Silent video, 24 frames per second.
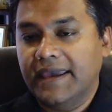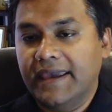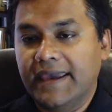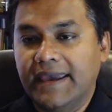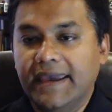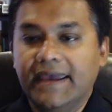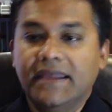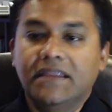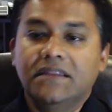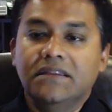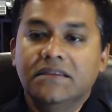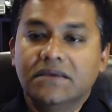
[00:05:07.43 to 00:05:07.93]

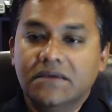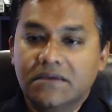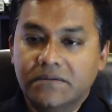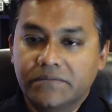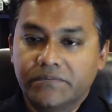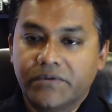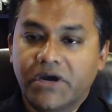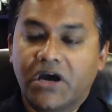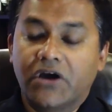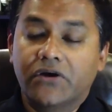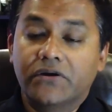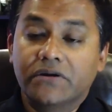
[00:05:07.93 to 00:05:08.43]
end
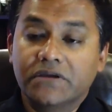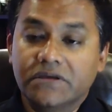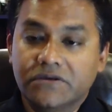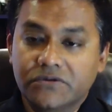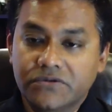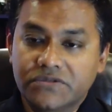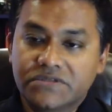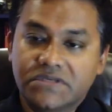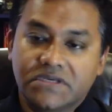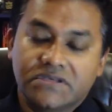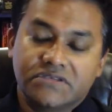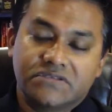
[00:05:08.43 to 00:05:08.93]
power
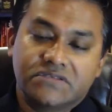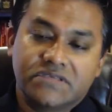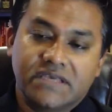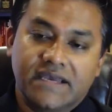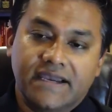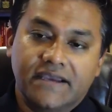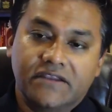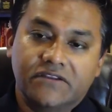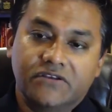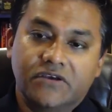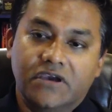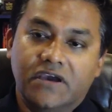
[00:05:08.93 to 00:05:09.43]
usage
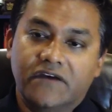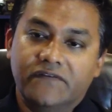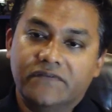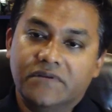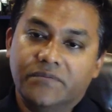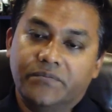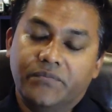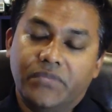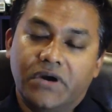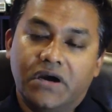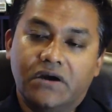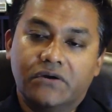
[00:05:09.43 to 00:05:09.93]
side, you have
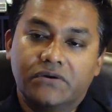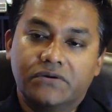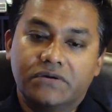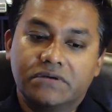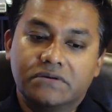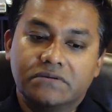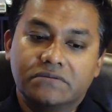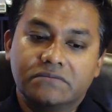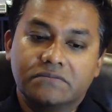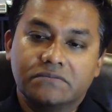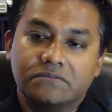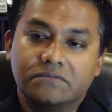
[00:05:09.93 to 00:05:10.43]
the
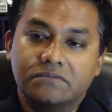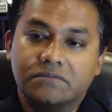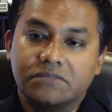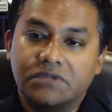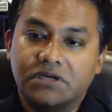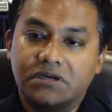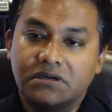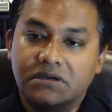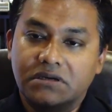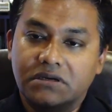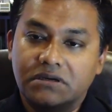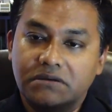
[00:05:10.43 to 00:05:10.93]
power
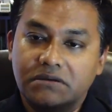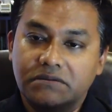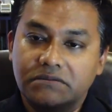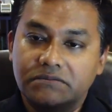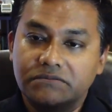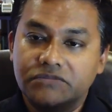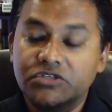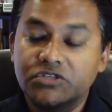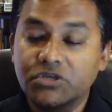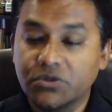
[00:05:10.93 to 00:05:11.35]
uh,